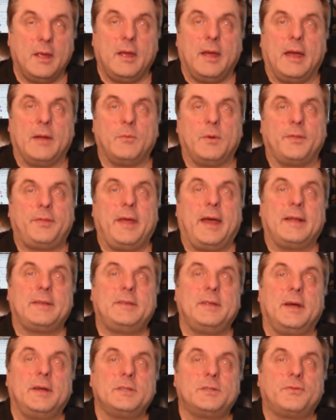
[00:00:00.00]
And what that
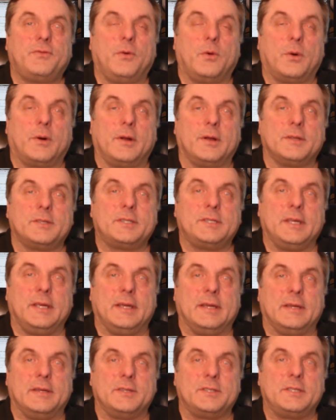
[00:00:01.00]
does for us
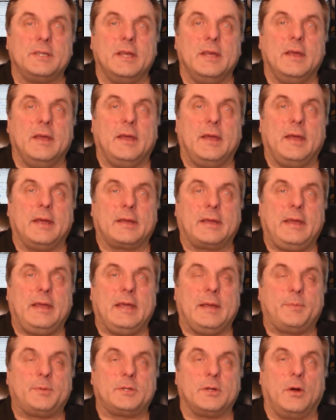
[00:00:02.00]
is it
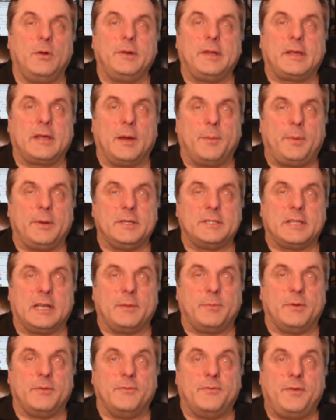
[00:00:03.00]
keeps only companies that
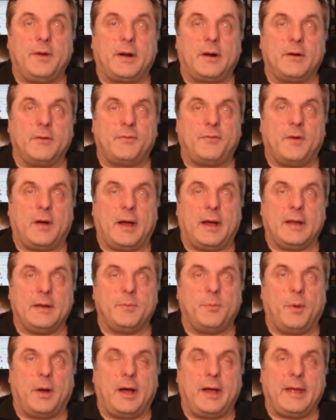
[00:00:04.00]
have been
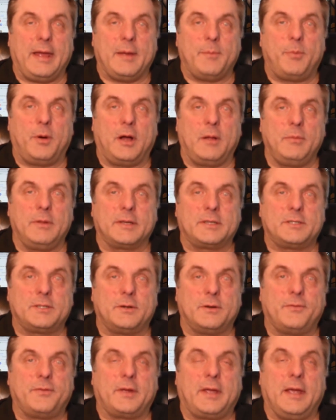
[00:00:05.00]
verified by a public
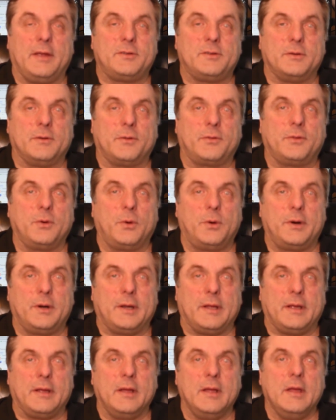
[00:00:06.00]
certification
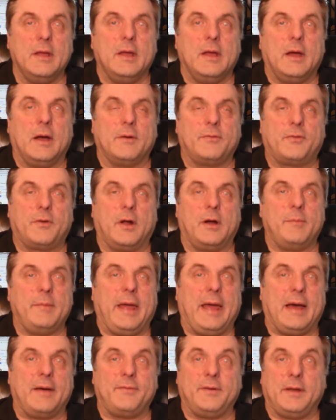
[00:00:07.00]
authority from
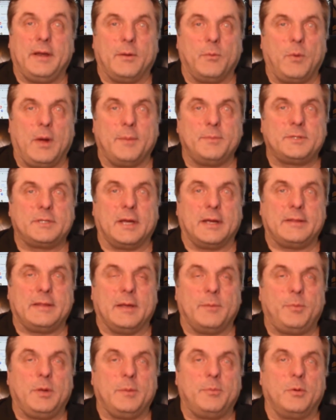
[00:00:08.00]
having a website
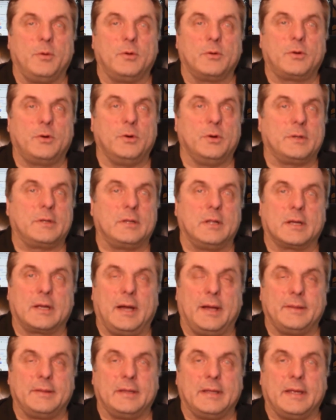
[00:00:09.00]
that people could click
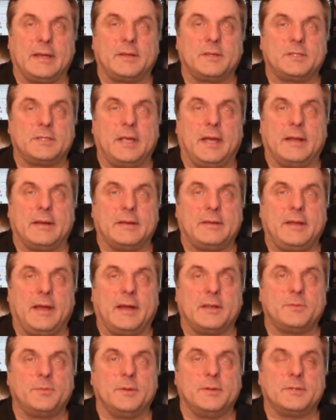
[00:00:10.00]
on links and
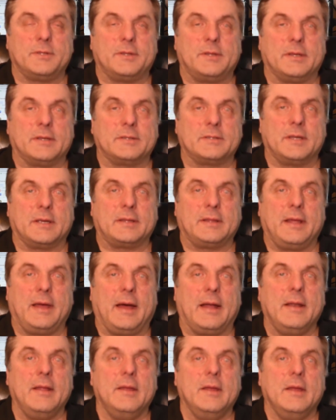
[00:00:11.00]
attachments and things like
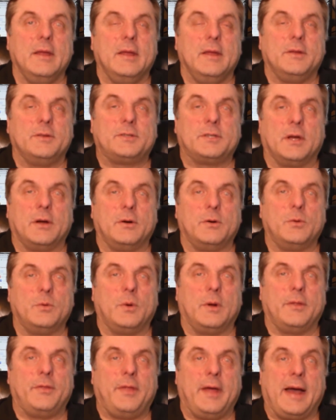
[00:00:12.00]
that.
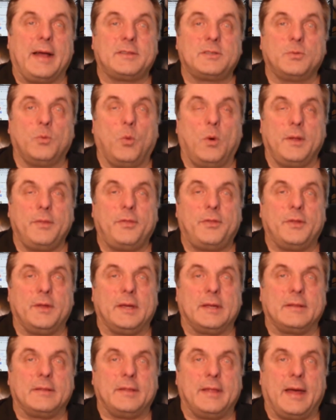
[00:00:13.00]
So that's one
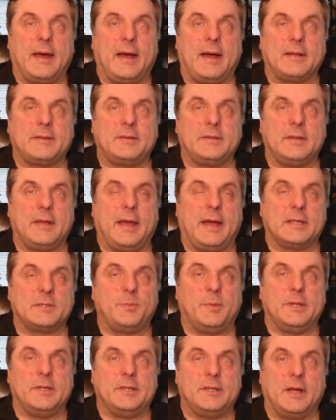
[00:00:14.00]
thing that has
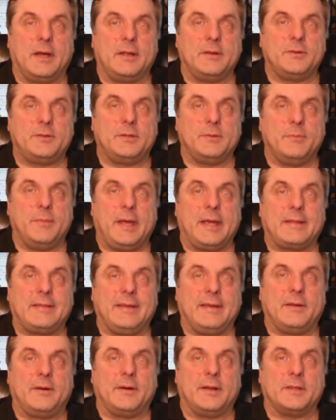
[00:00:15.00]
been done to make
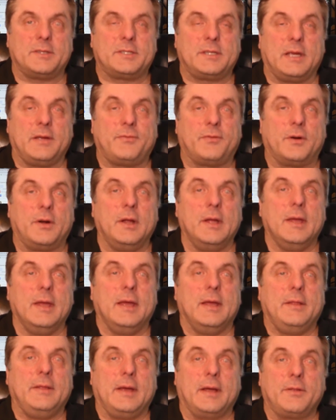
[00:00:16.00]
the internet safer.
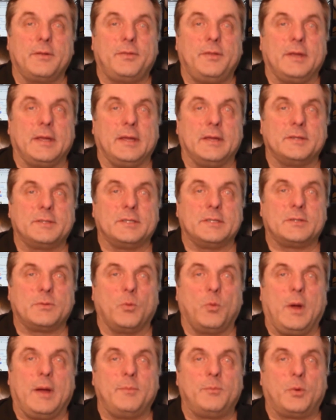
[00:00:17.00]
The other thing is
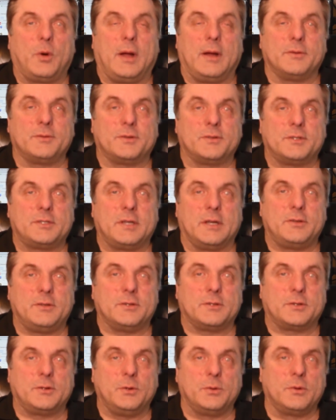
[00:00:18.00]
web browsers such
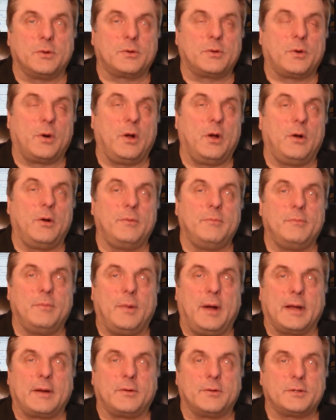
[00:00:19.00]
as Google Chrome,
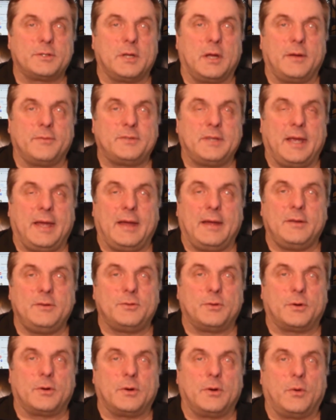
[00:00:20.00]
Microsoft's
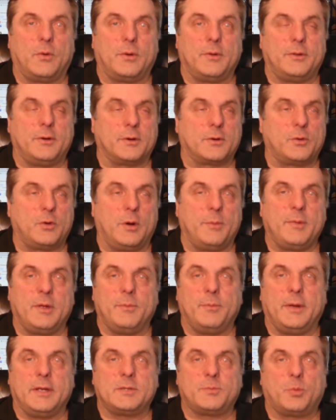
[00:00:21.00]
Edge or their
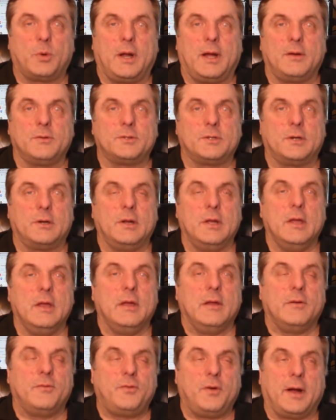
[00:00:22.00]
Chromium-based browser,
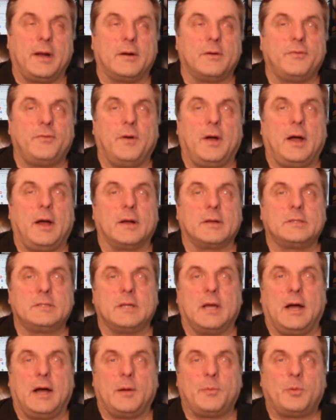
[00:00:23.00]
Firefox,
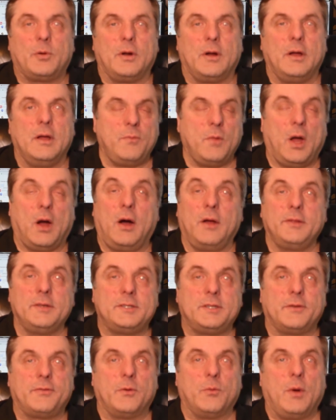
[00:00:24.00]
Opera, all
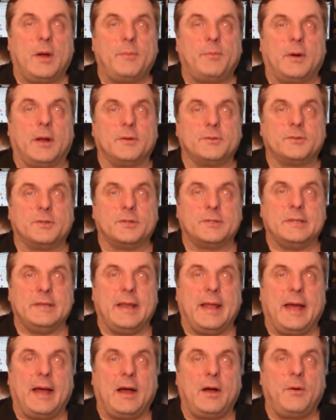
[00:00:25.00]
these different web browsers
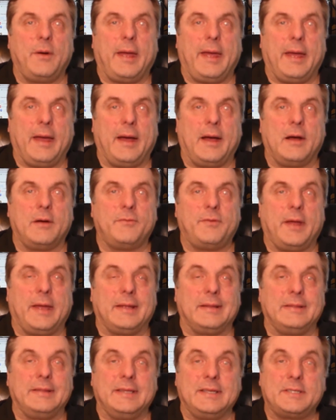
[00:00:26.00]
now have
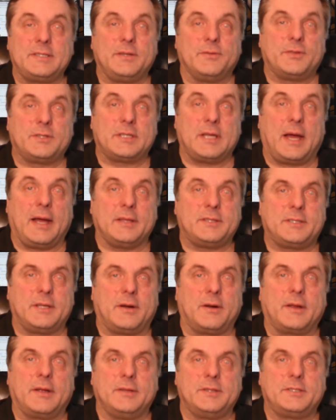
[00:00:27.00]
a list of sites that
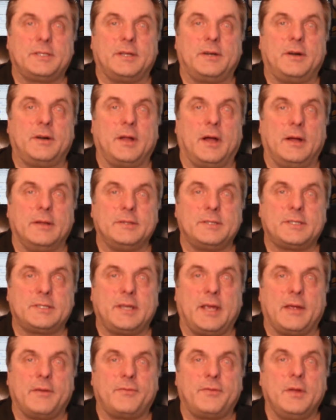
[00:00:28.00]
are considered
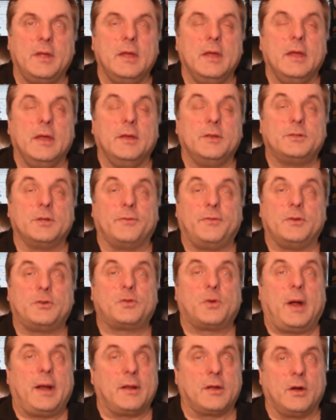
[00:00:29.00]
unsafe. So if you
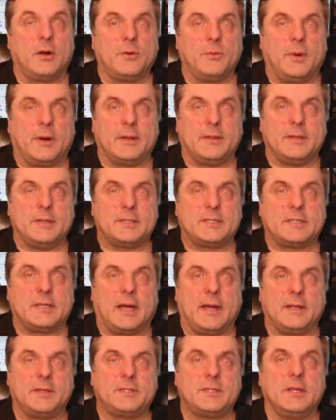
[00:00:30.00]
try to go to one of these
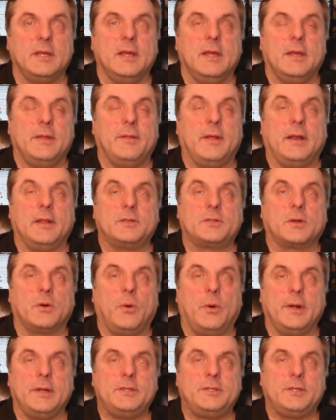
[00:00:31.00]
sites, then it's
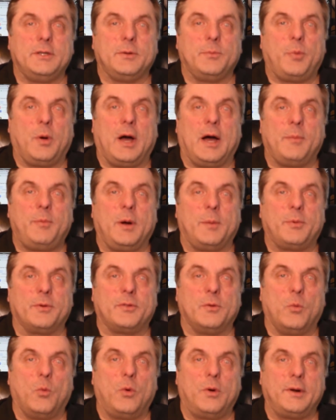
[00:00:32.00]
going to pop up with
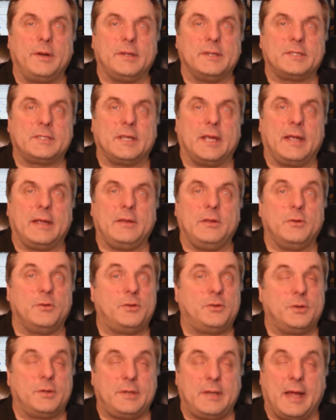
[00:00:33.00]
a warning saying you
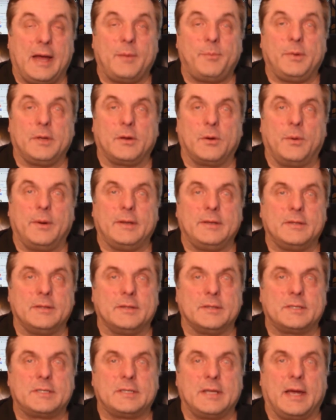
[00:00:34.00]
should not be going to
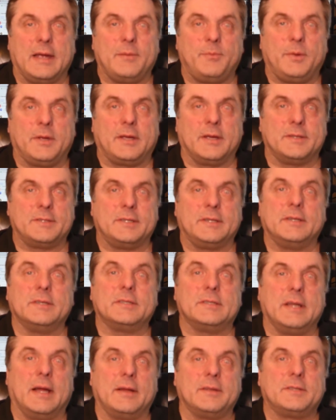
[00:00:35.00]
this site because it
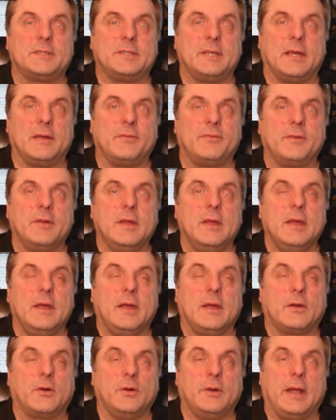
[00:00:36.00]
is not safe.
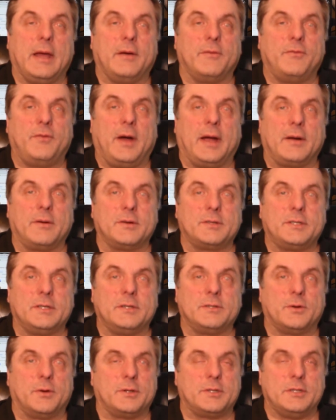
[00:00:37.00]
It could have
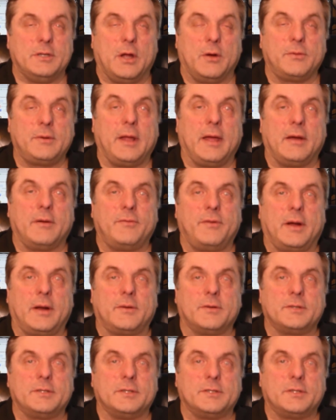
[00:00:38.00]
viruses or it's known to have
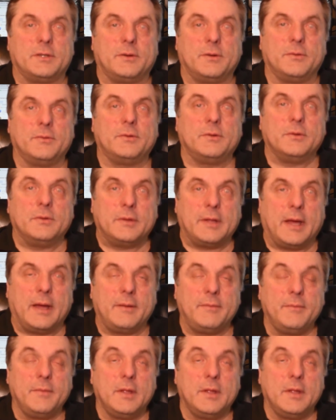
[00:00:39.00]
viruses, so don't do that.